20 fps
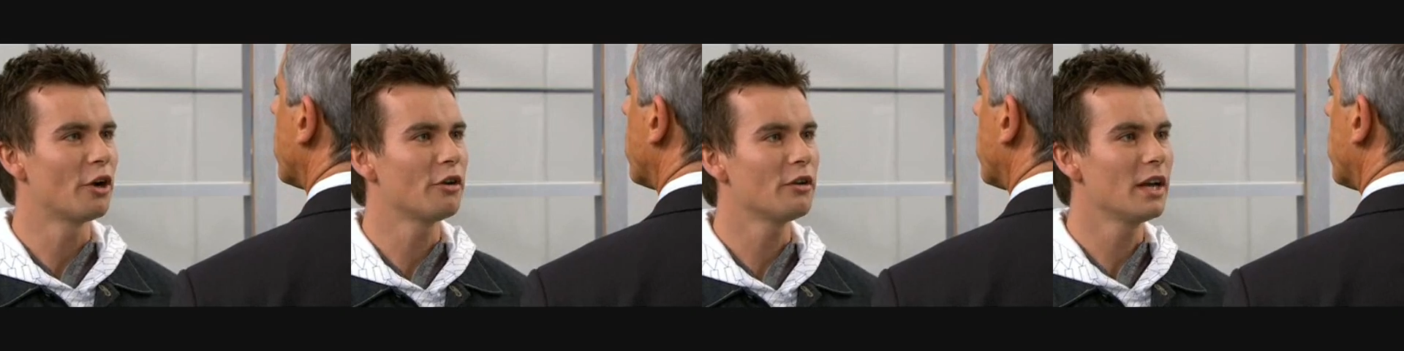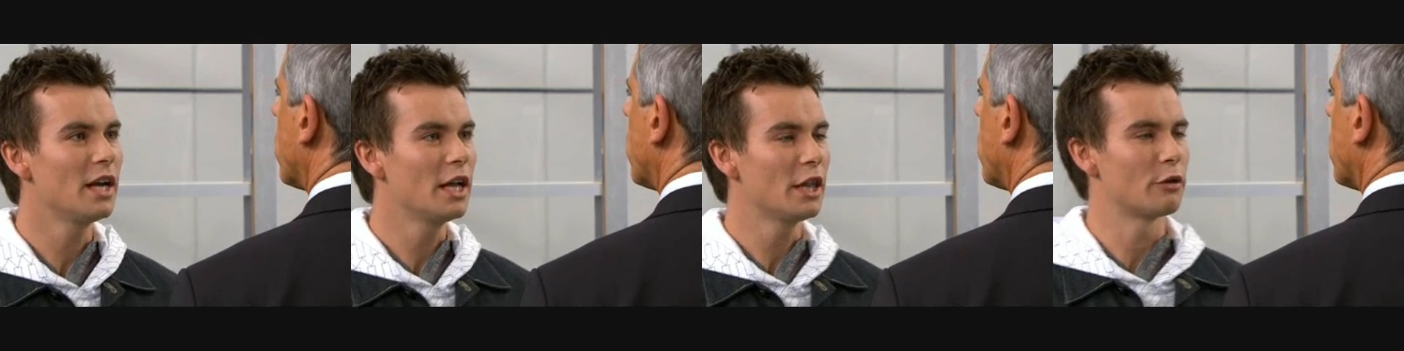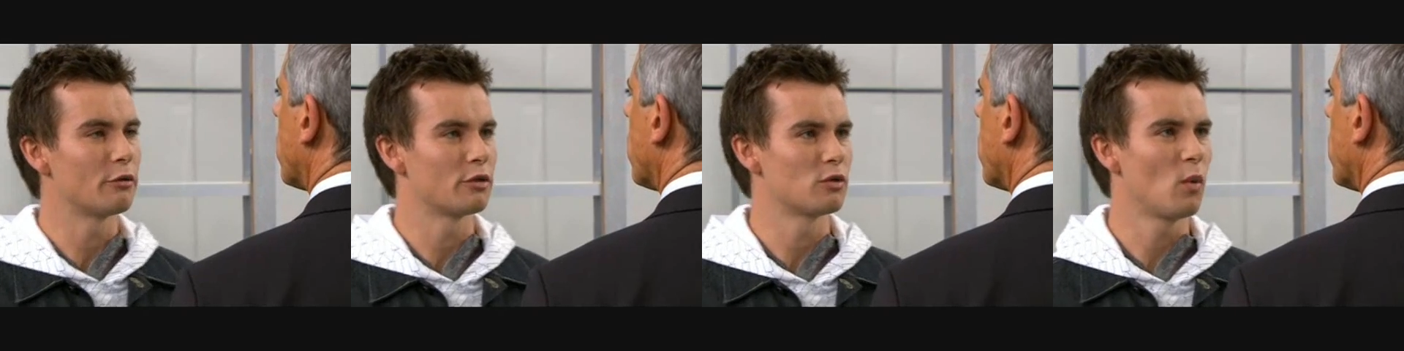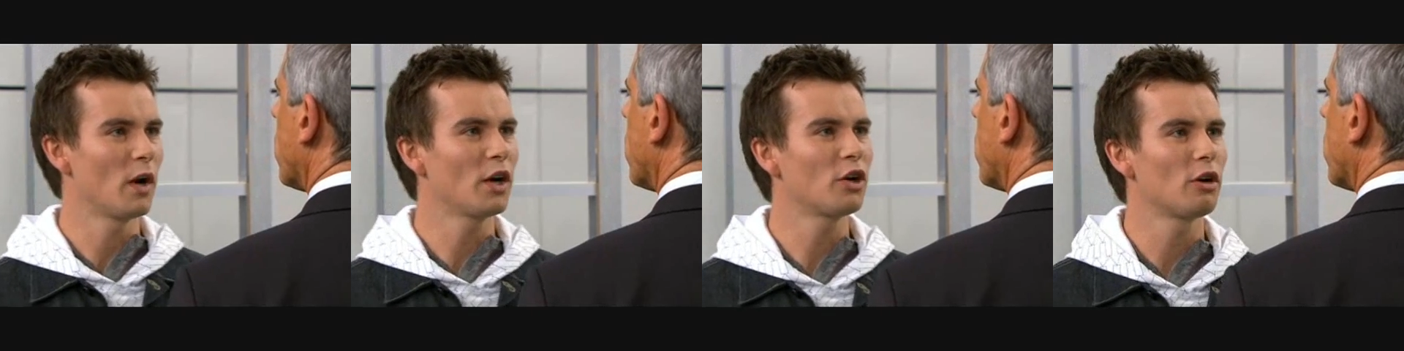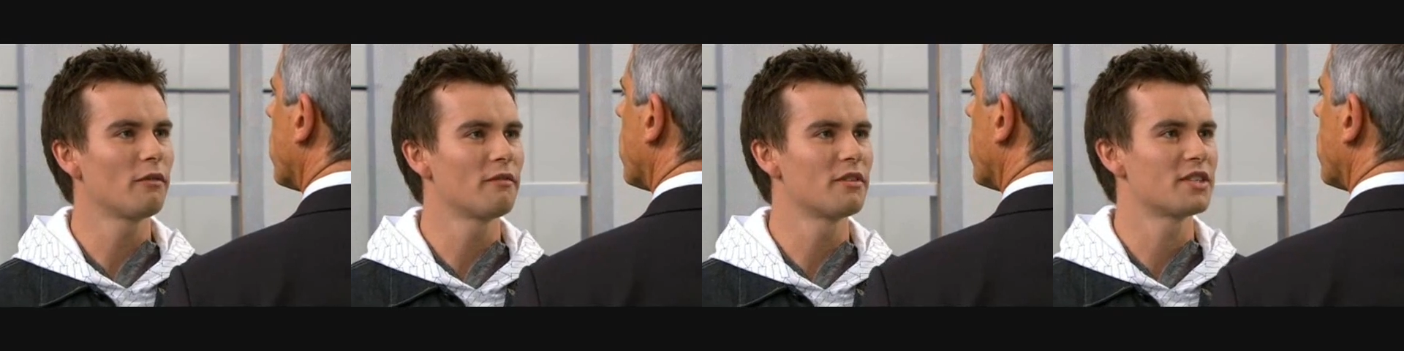you know, there is
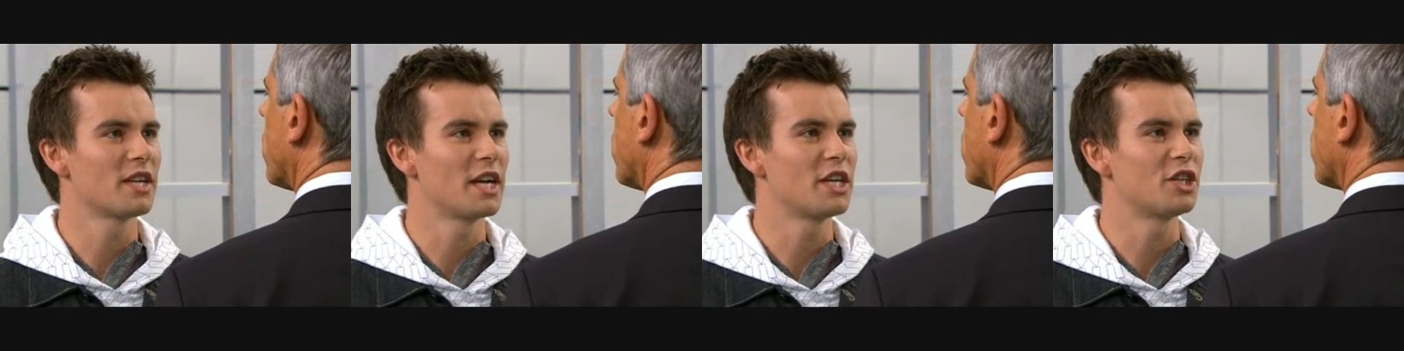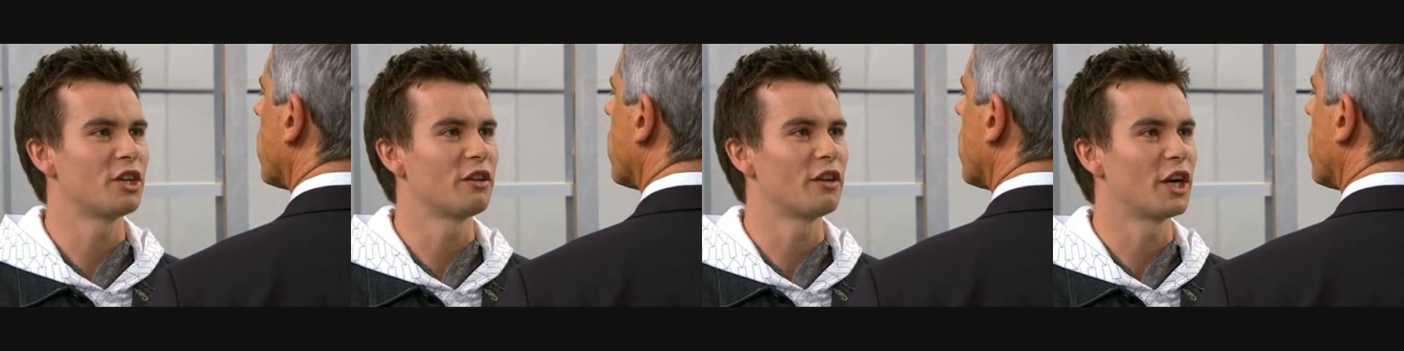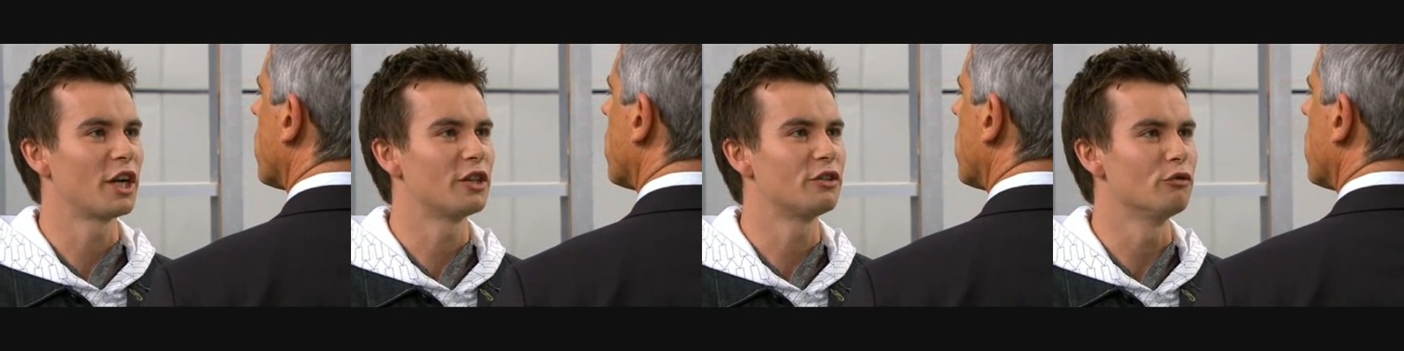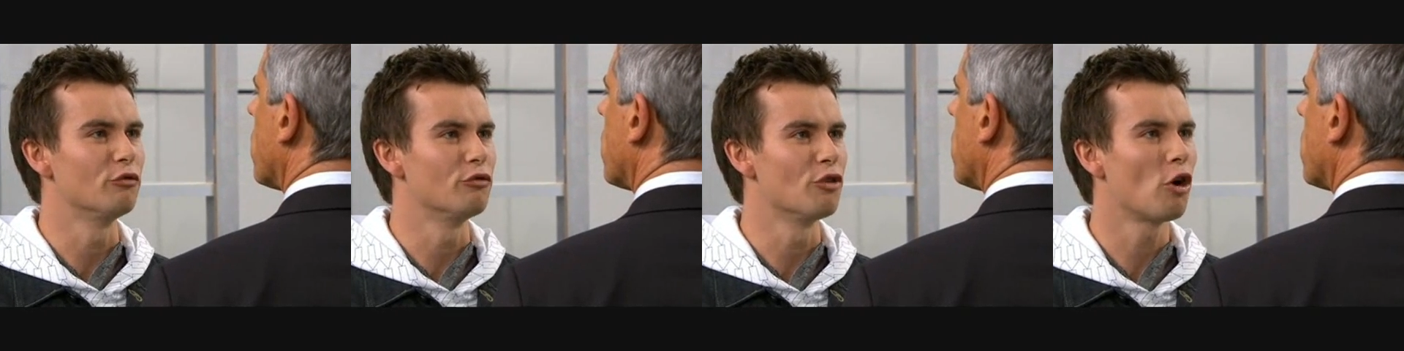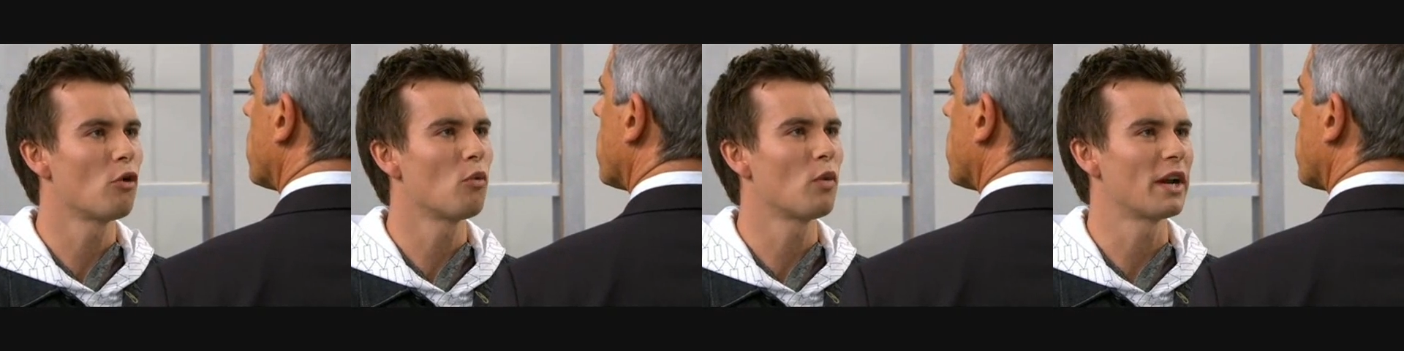one conversation that I do
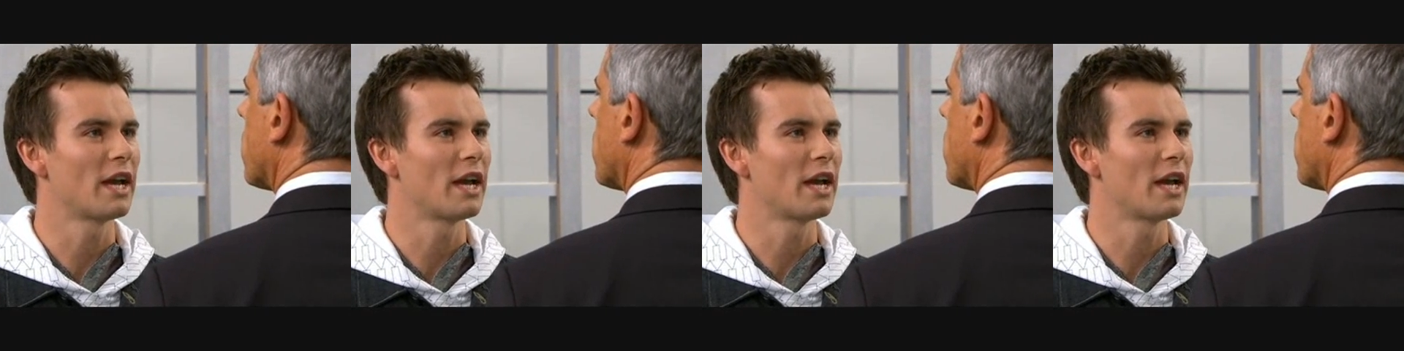not